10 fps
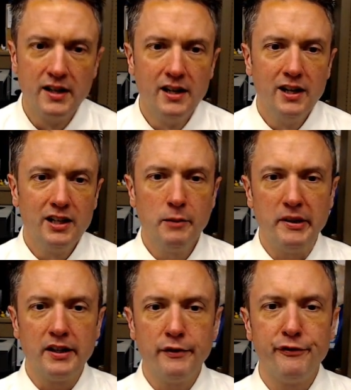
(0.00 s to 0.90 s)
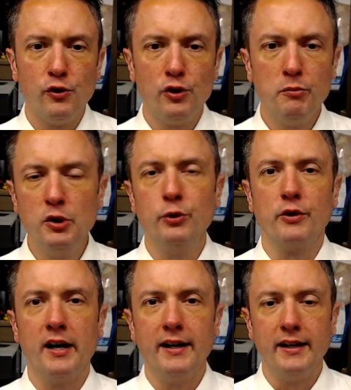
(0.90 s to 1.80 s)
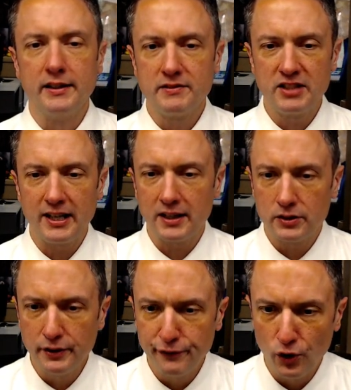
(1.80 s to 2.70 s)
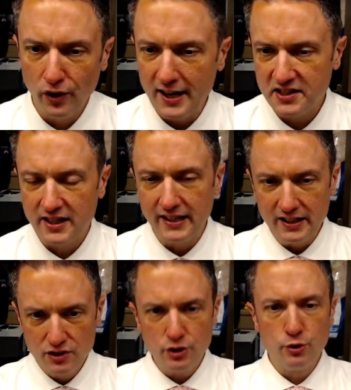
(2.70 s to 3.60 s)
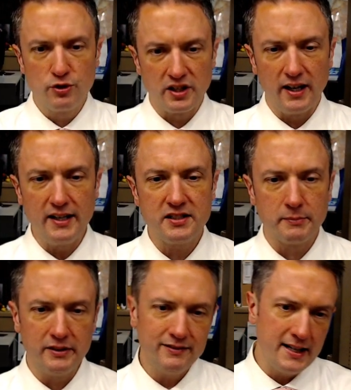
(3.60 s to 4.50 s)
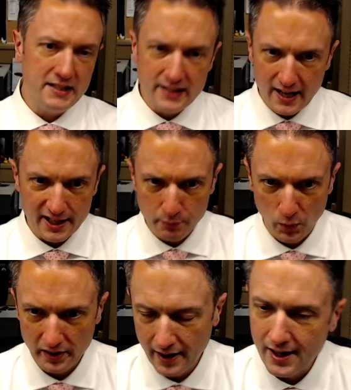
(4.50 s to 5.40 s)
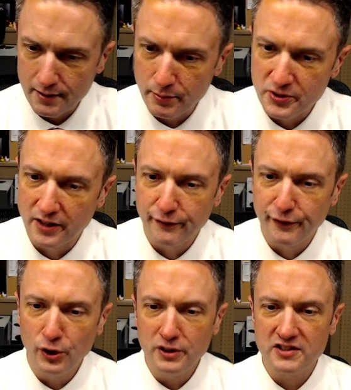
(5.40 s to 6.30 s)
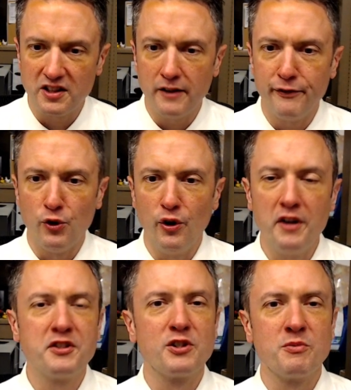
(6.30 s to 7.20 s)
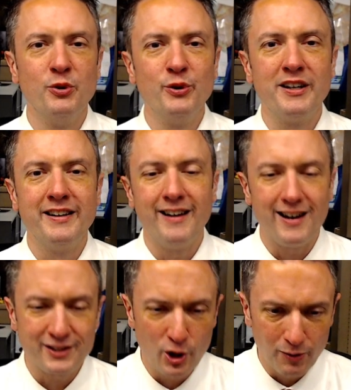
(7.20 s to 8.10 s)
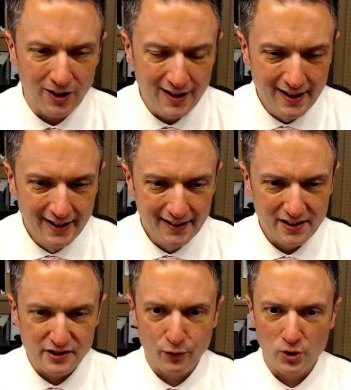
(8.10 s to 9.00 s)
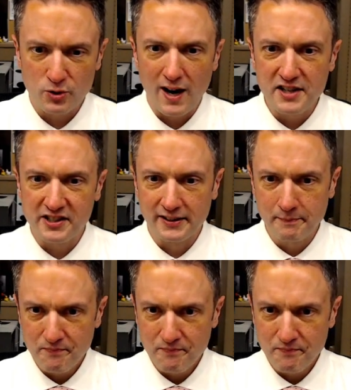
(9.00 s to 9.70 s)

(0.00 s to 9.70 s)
the big full moon. Technically full last night into tonight, but 99.9% full. It's the full Hunter's Moon in October. This, of course, rising